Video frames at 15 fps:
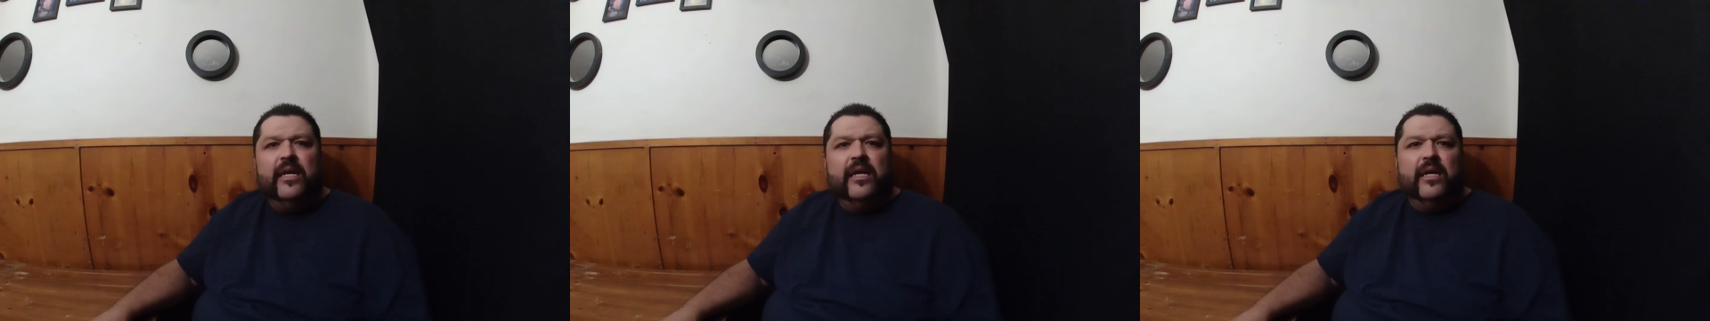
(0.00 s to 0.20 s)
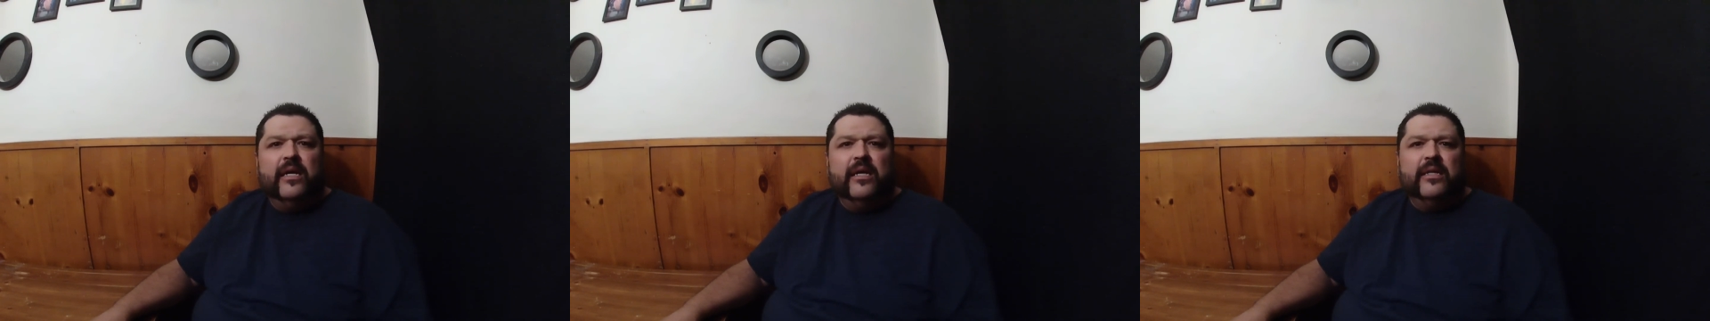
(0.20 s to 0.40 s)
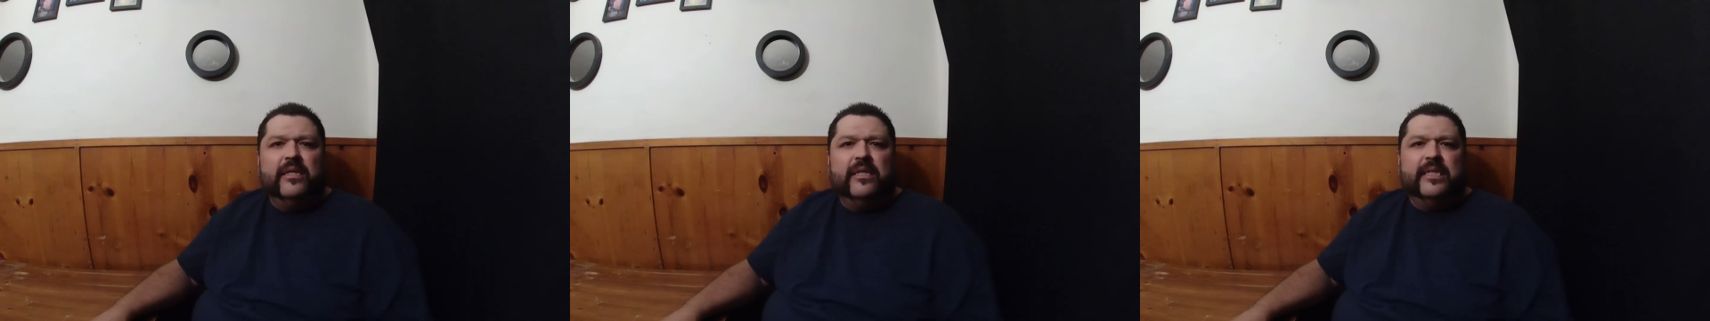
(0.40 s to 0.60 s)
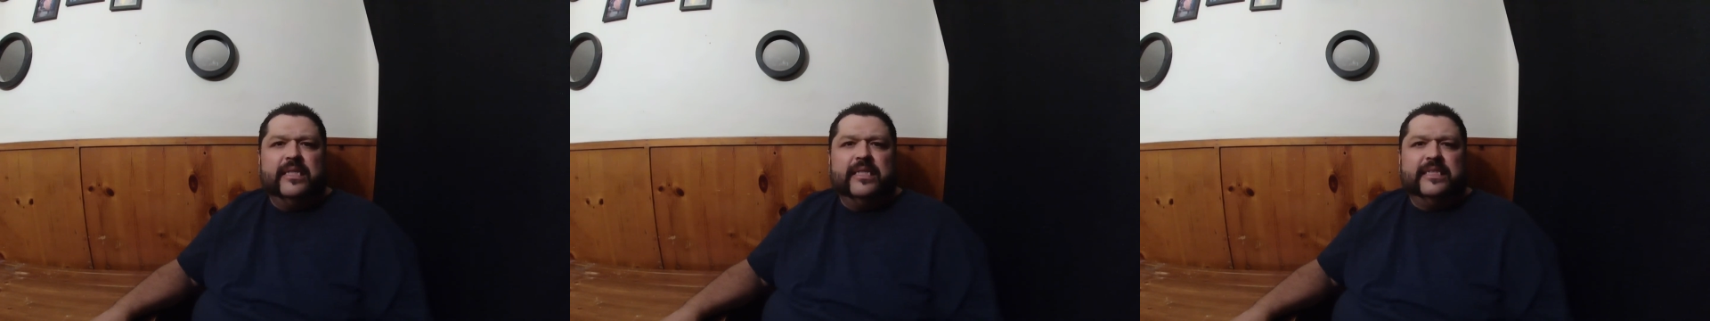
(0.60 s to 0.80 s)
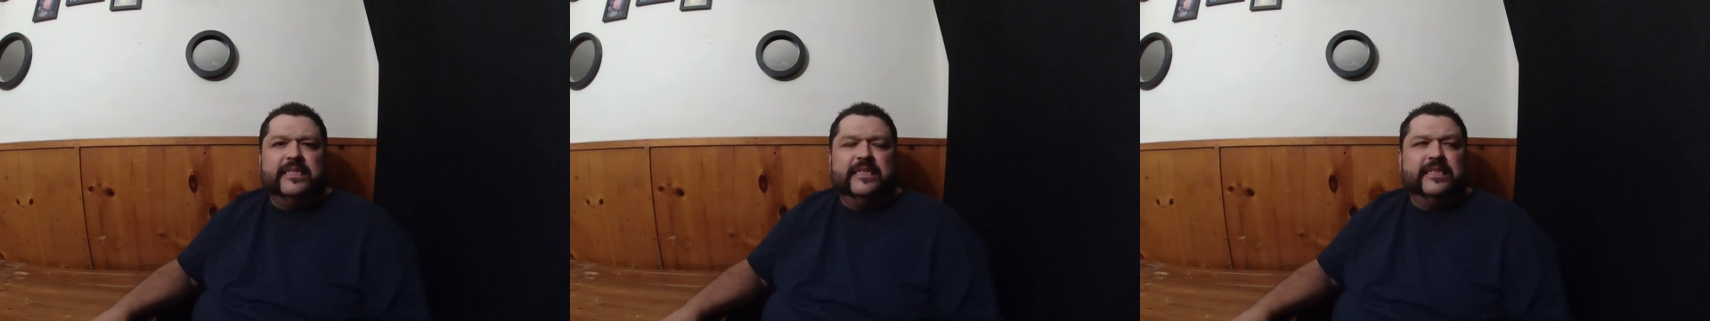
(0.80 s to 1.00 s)

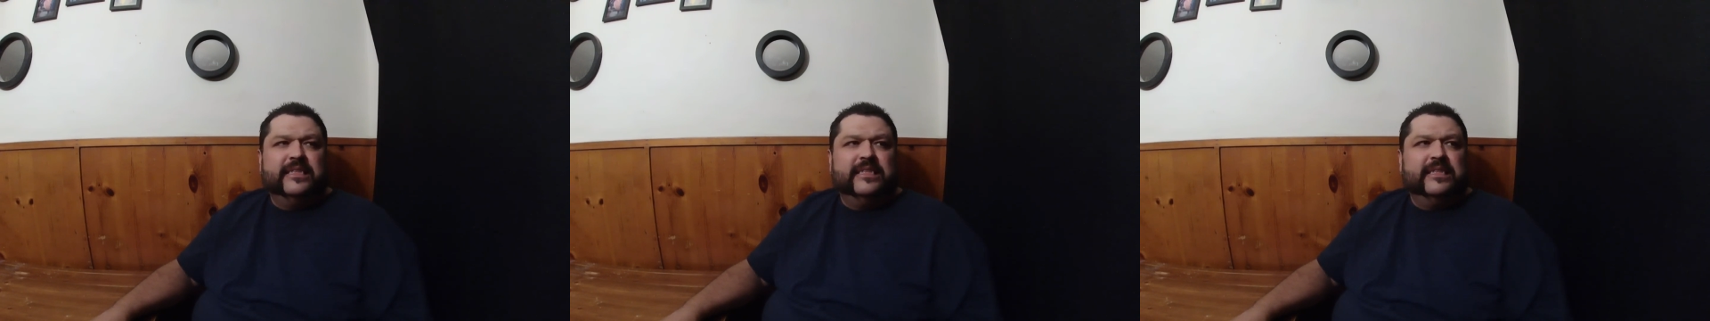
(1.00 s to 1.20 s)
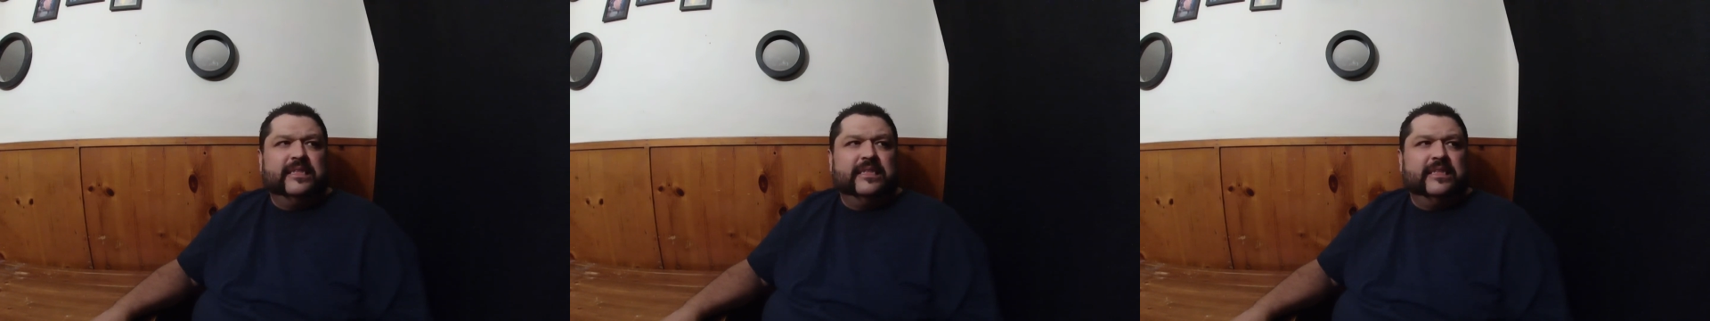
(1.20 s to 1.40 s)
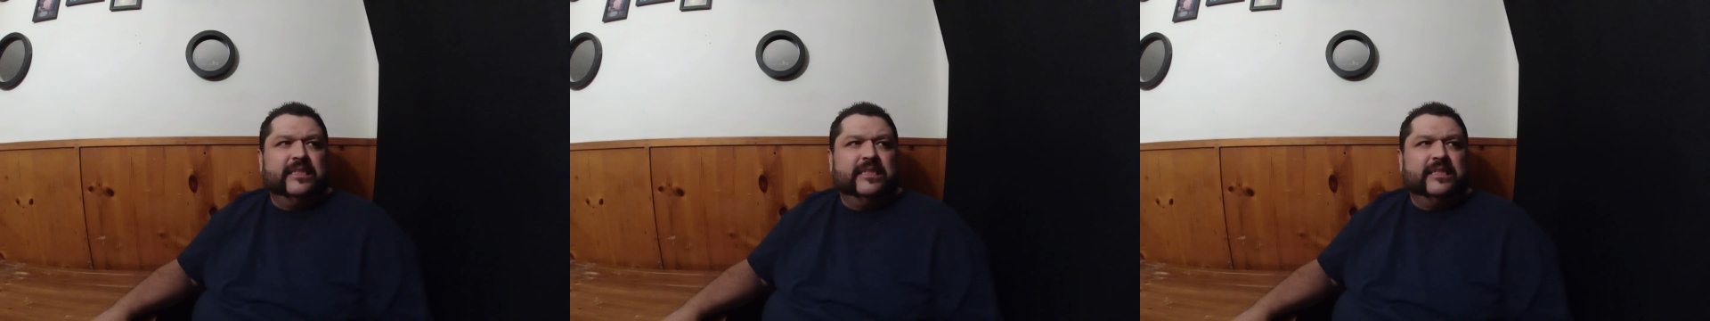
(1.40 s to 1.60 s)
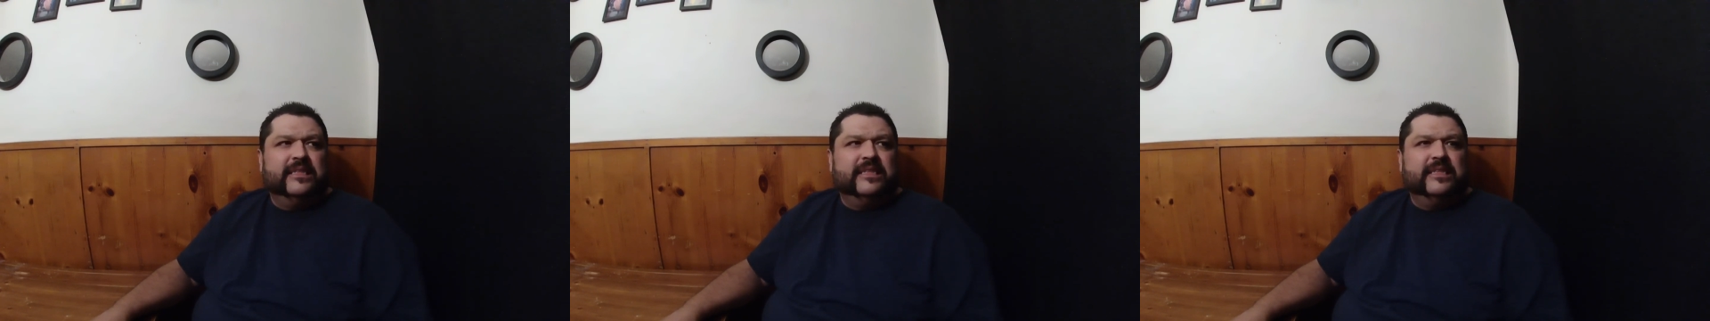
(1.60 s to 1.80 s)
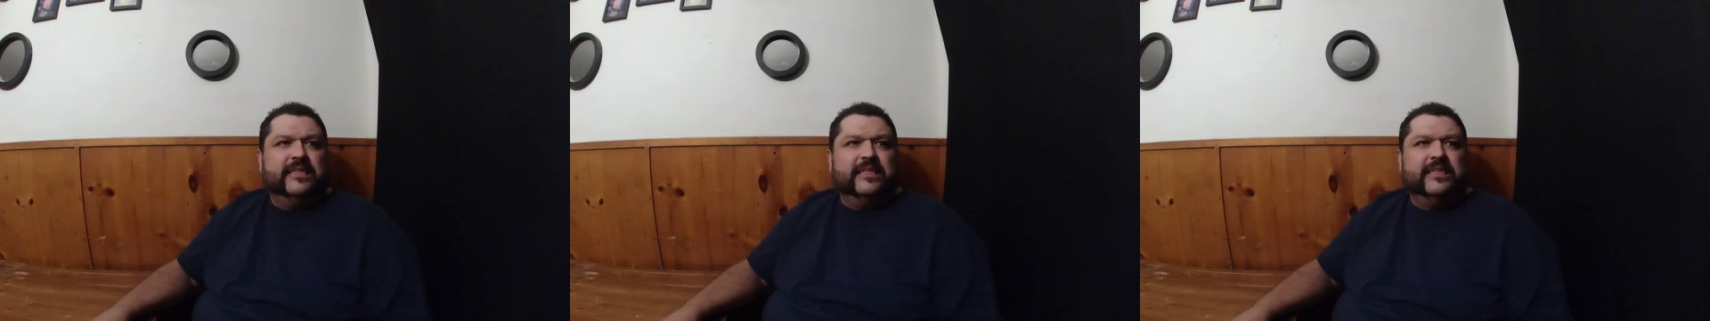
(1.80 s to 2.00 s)

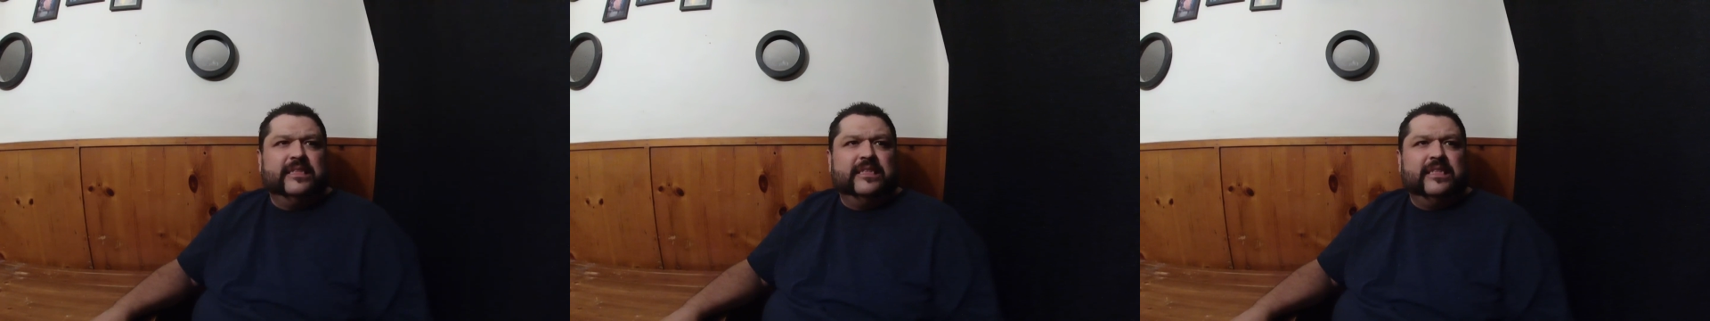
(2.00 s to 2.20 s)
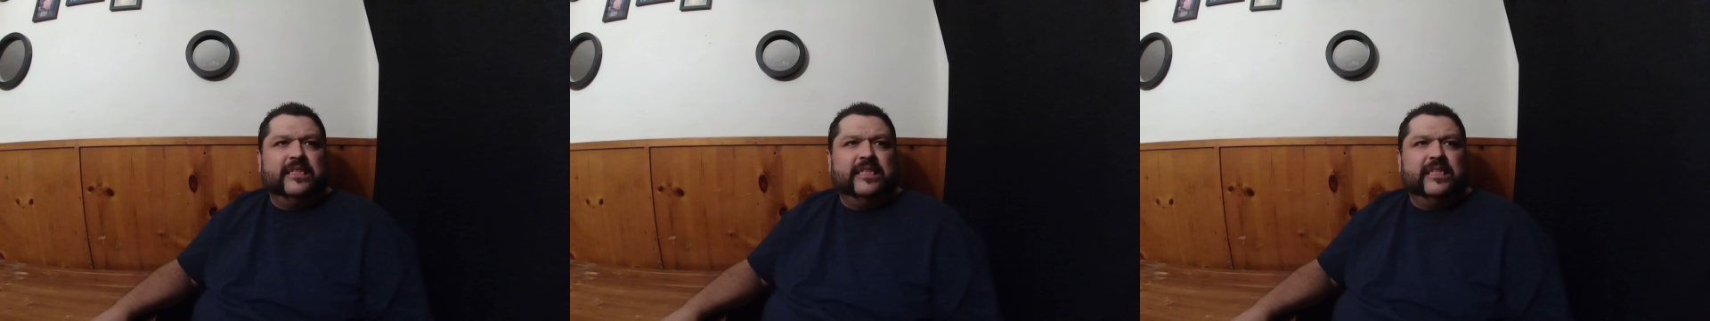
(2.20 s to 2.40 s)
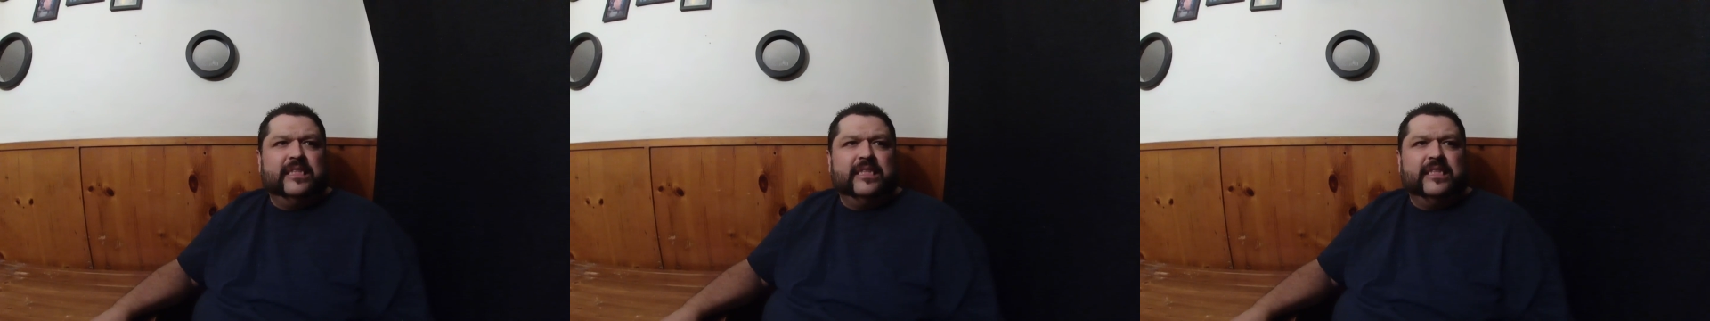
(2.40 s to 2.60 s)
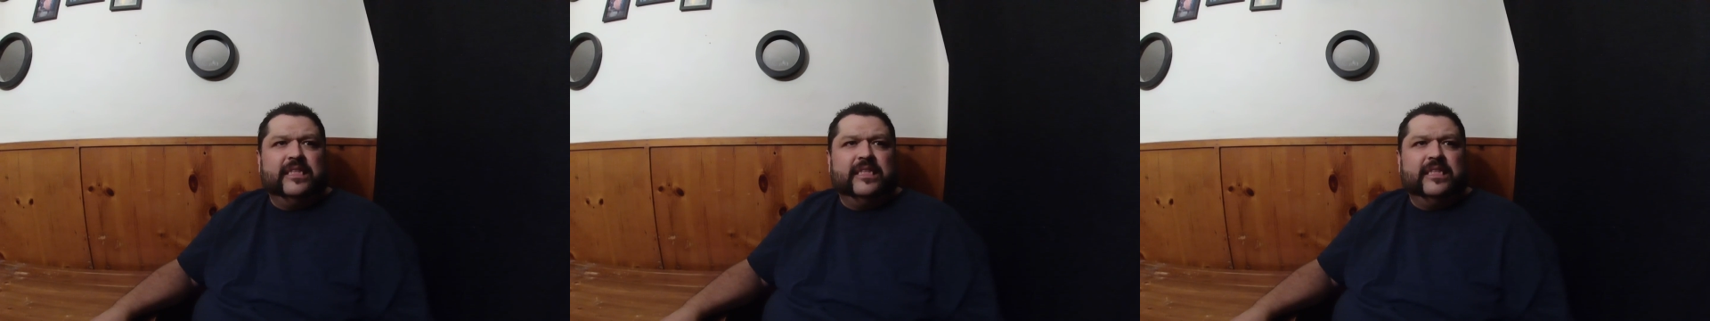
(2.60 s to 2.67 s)
Nothing is said.